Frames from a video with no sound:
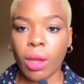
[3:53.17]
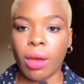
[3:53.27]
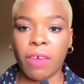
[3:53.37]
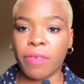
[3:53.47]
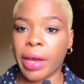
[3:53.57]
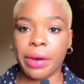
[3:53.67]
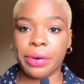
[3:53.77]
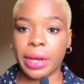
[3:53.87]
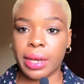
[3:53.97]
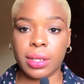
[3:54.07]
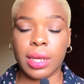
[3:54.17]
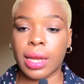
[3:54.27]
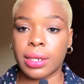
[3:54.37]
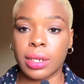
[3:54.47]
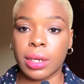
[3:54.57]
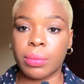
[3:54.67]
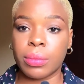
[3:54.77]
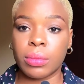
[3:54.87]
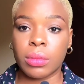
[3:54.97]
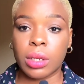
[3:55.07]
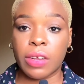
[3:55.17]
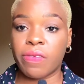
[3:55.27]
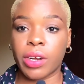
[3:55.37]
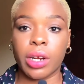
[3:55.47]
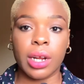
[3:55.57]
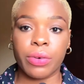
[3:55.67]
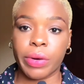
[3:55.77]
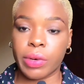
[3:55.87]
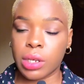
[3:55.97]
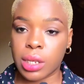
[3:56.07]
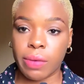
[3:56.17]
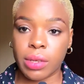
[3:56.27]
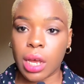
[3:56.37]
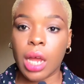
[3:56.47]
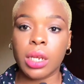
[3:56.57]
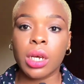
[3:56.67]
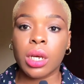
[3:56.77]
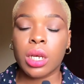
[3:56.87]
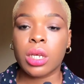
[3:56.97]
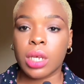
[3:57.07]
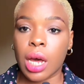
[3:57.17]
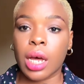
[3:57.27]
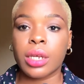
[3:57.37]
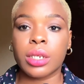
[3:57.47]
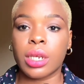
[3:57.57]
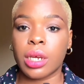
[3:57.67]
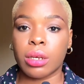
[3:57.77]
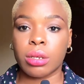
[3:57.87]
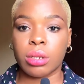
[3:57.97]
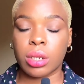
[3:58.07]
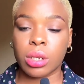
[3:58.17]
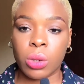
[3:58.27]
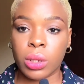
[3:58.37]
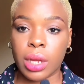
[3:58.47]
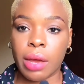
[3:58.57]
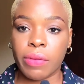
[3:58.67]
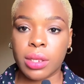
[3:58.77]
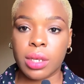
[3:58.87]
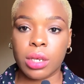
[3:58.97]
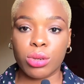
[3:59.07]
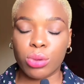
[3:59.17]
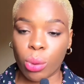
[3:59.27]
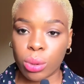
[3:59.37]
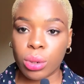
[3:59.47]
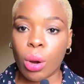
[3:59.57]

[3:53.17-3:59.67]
FIRS and the Federal Inland Revenue Service, and yeah, they got everything done.